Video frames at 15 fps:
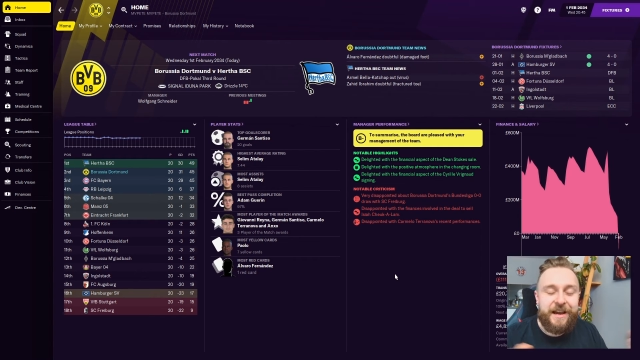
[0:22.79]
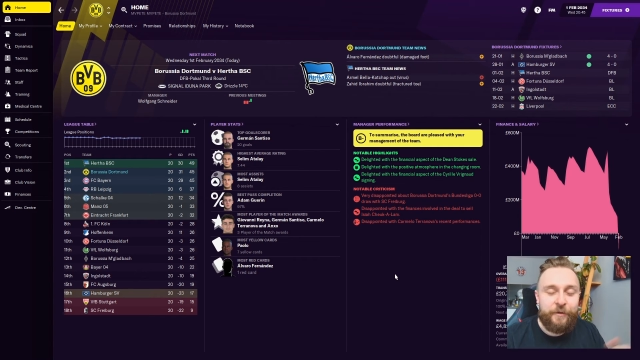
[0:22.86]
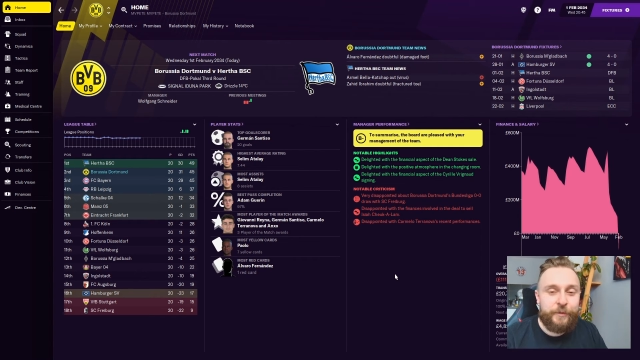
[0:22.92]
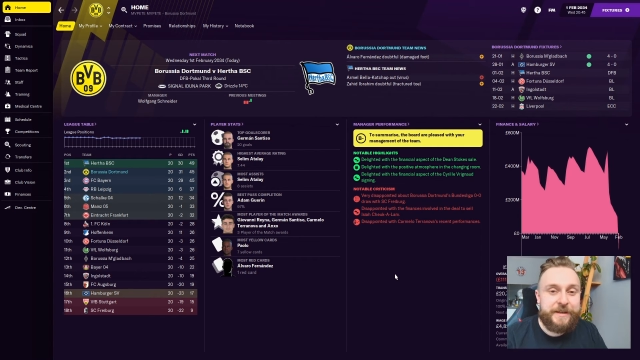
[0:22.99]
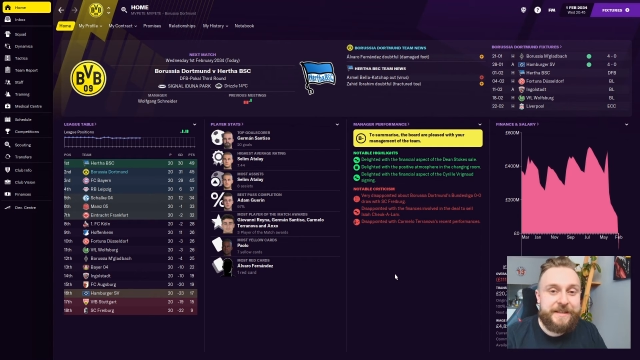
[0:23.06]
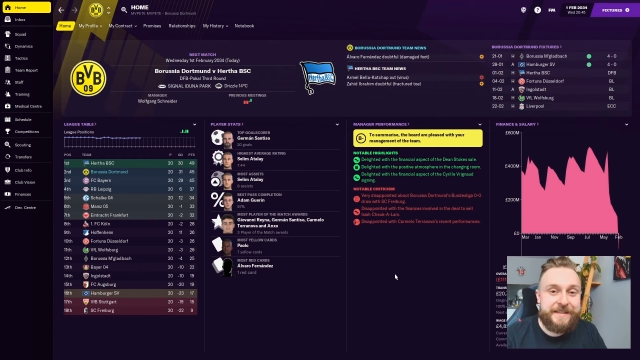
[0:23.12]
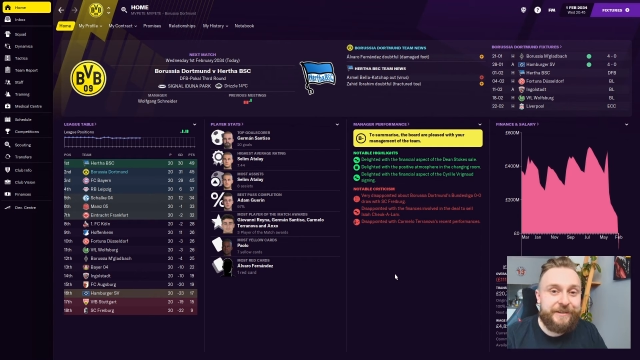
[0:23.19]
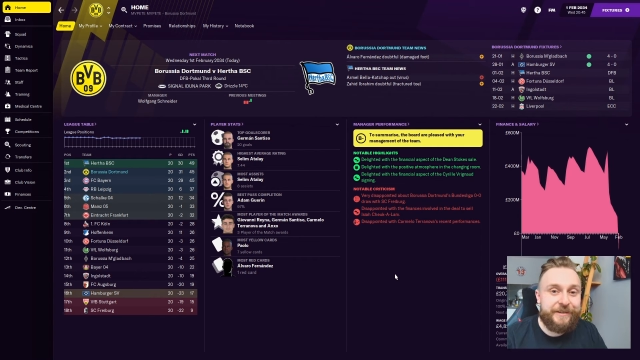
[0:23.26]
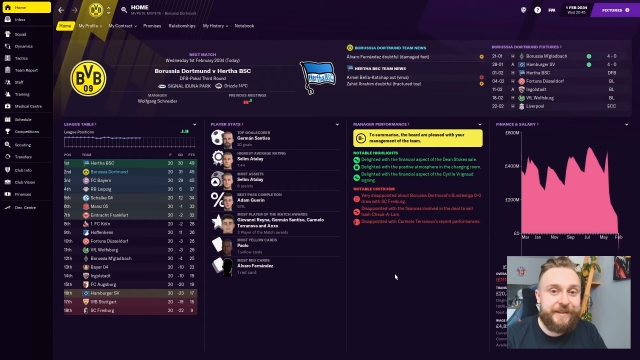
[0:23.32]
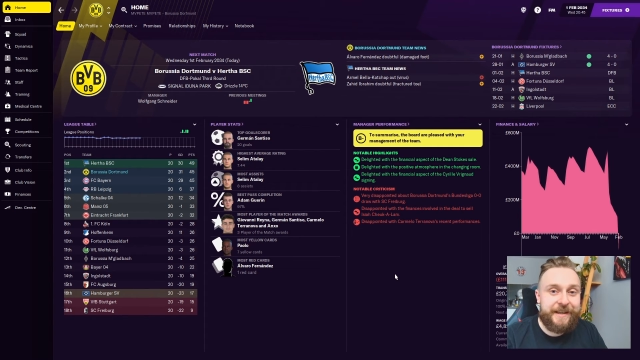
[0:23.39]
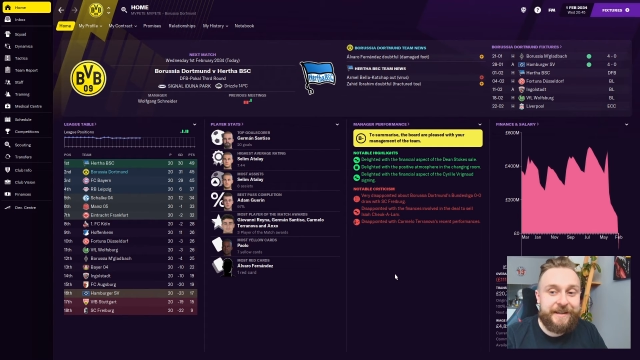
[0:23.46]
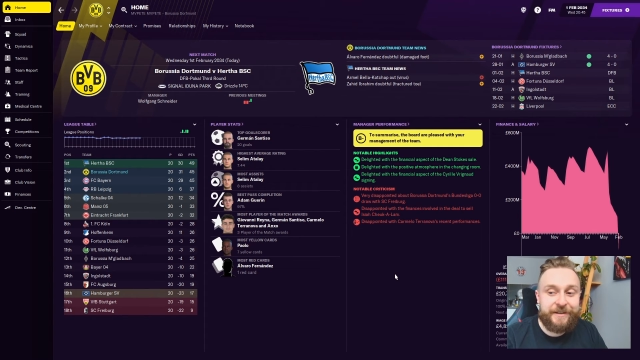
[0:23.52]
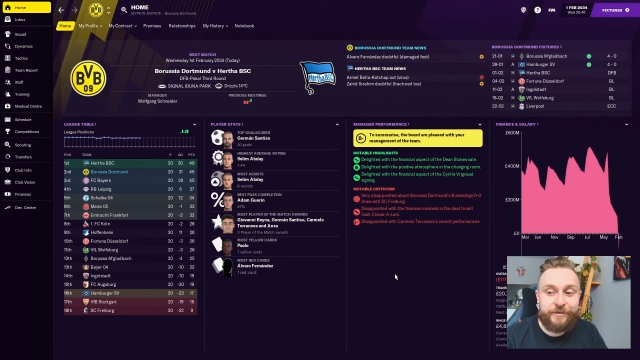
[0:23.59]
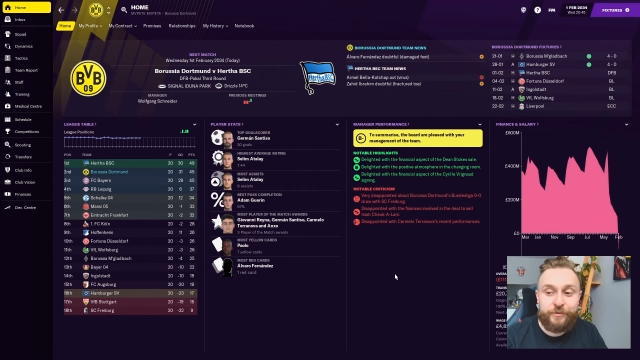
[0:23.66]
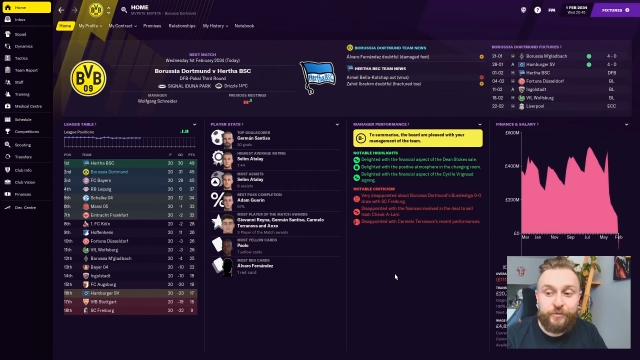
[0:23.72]
We still
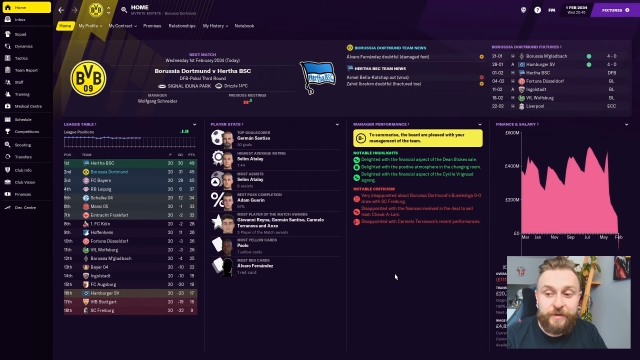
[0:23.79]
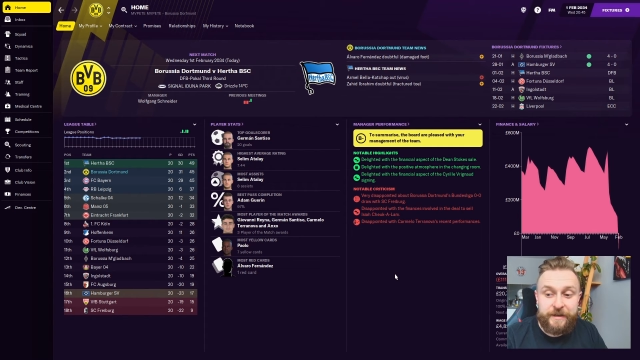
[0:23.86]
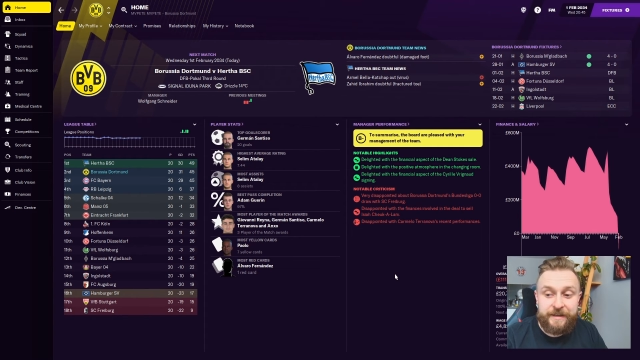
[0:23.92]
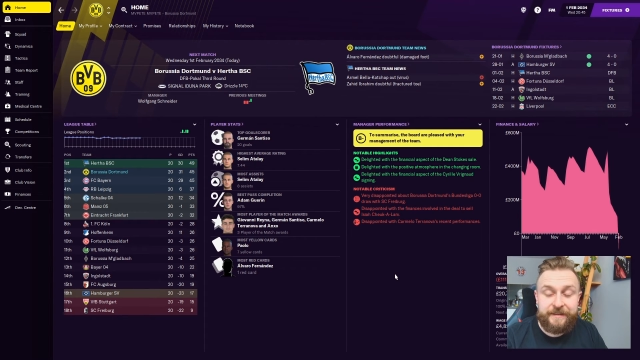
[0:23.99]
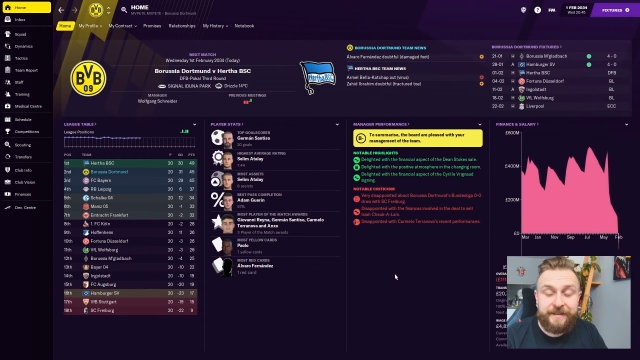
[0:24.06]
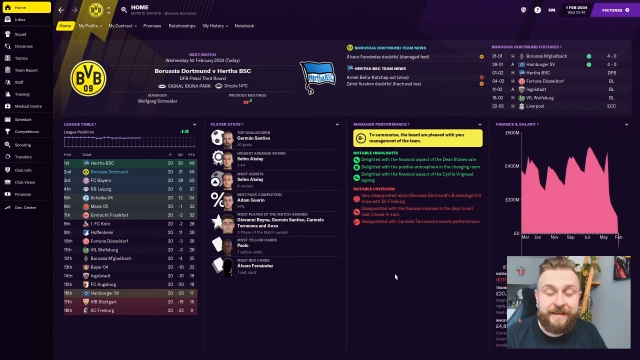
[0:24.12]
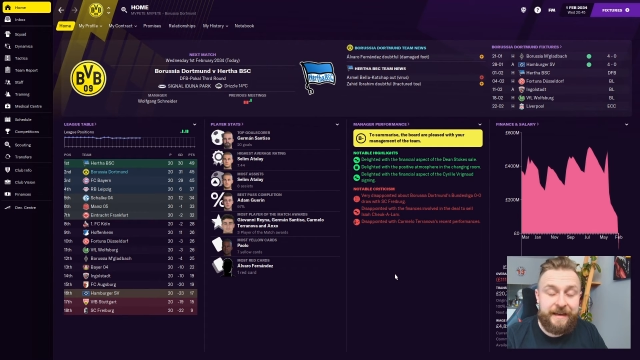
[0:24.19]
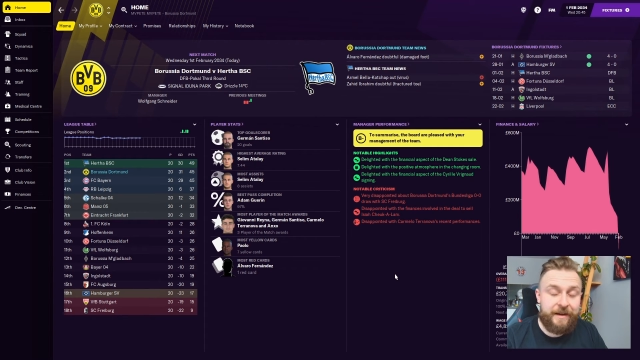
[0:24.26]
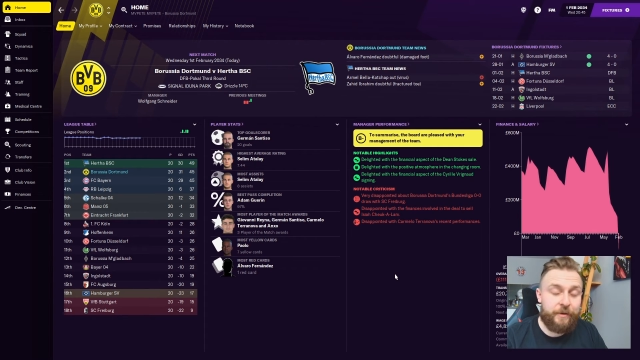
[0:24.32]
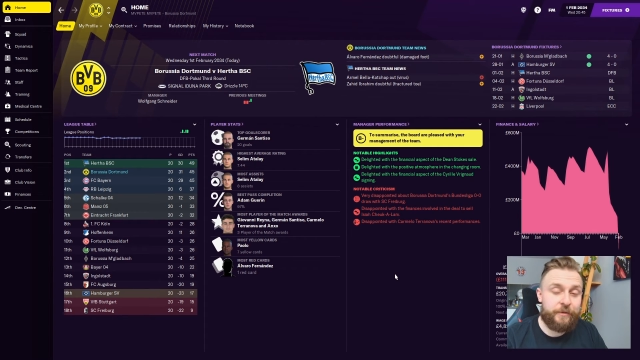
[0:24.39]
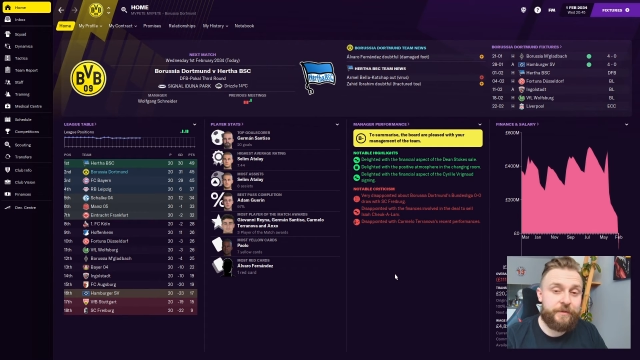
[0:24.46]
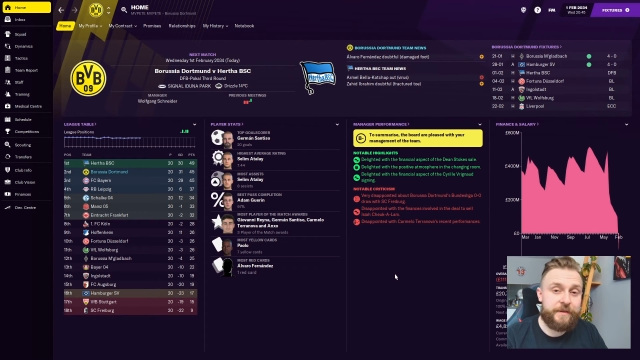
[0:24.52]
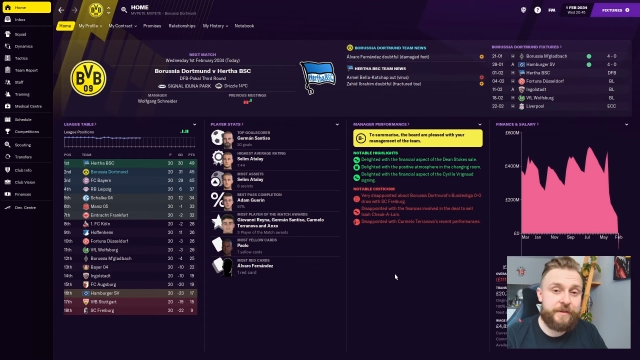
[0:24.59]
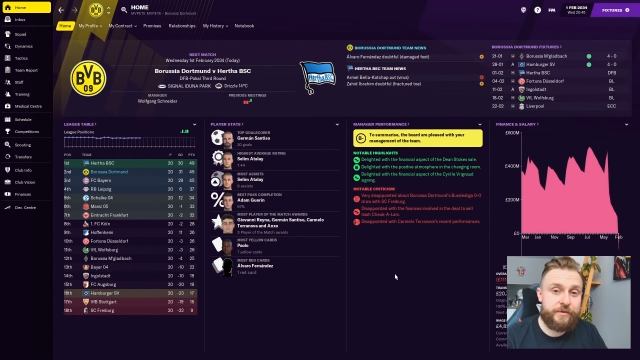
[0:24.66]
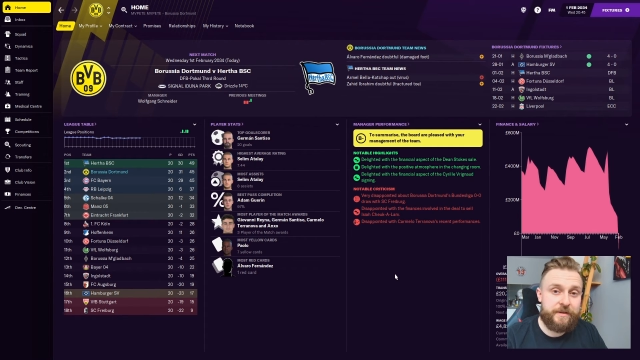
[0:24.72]
had a really
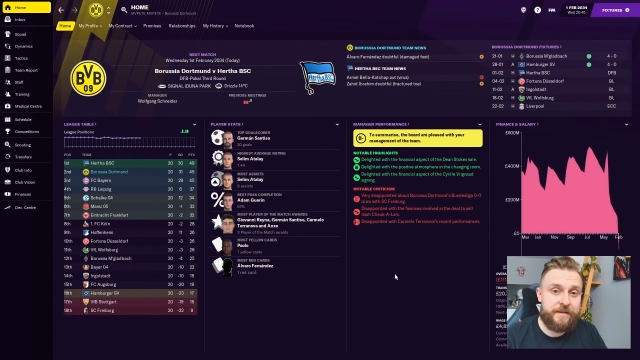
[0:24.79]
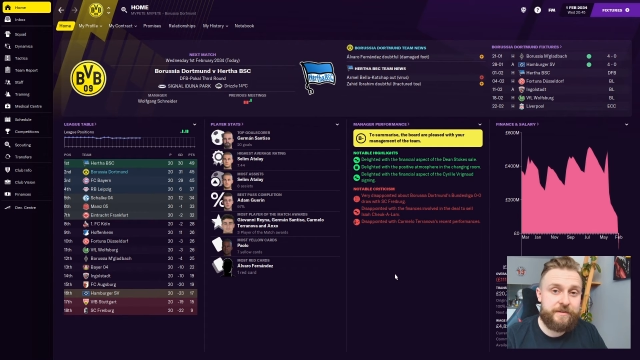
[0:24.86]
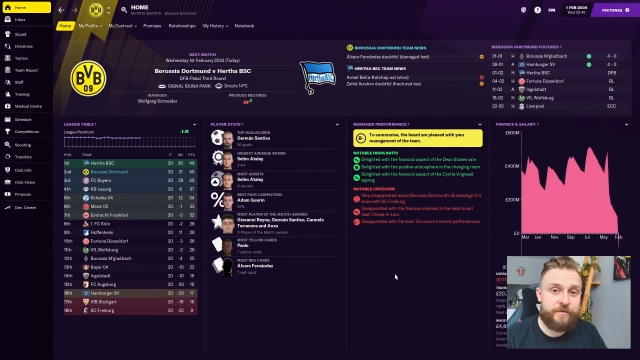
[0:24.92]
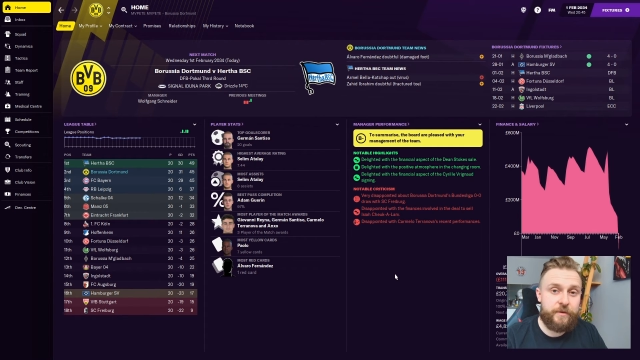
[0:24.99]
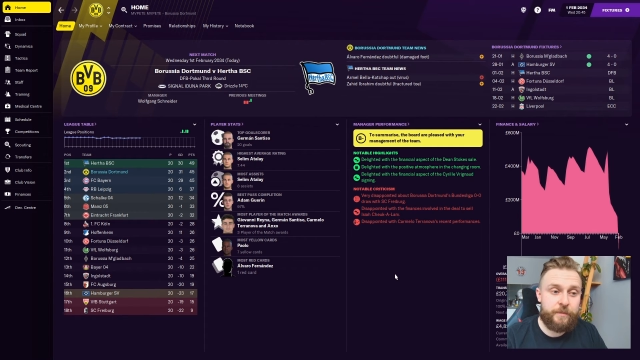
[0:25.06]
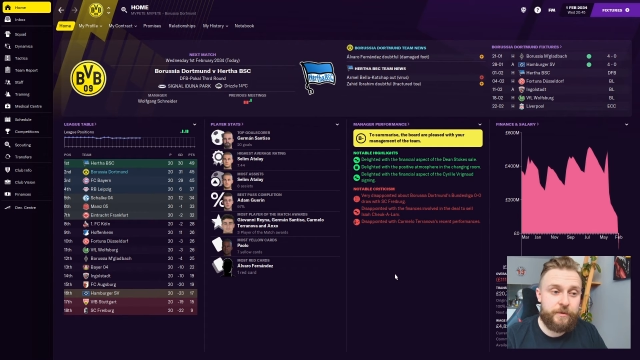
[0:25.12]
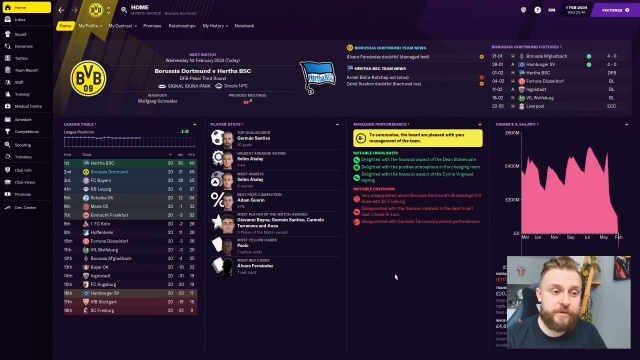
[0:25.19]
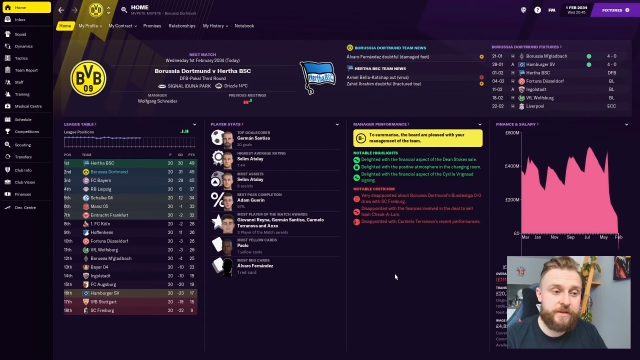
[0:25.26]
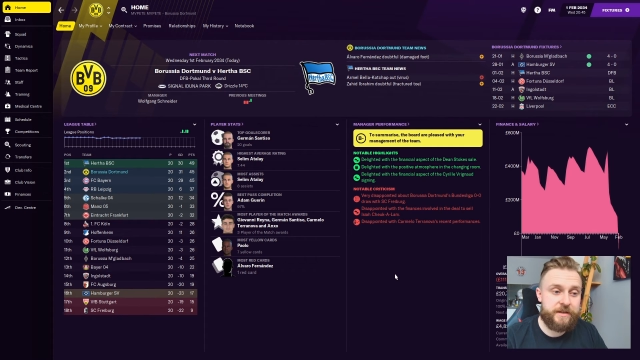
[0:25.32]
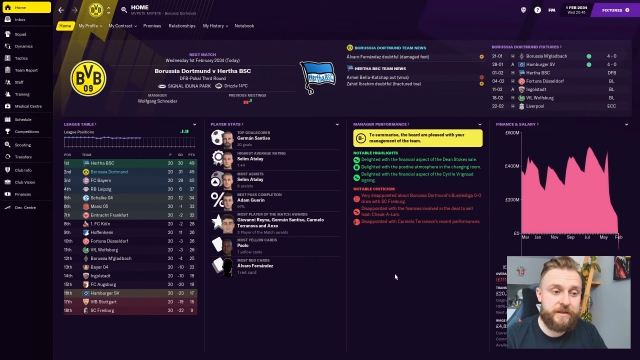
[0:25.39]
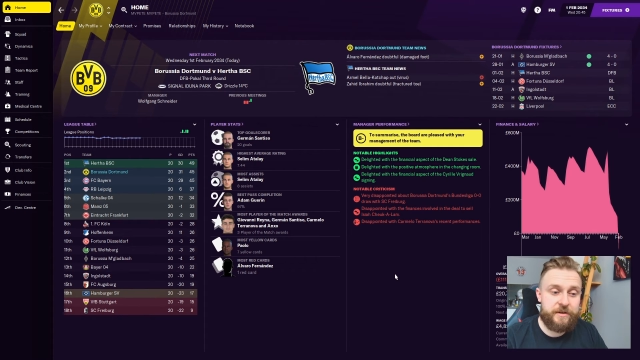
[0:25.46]
healthy transfer budget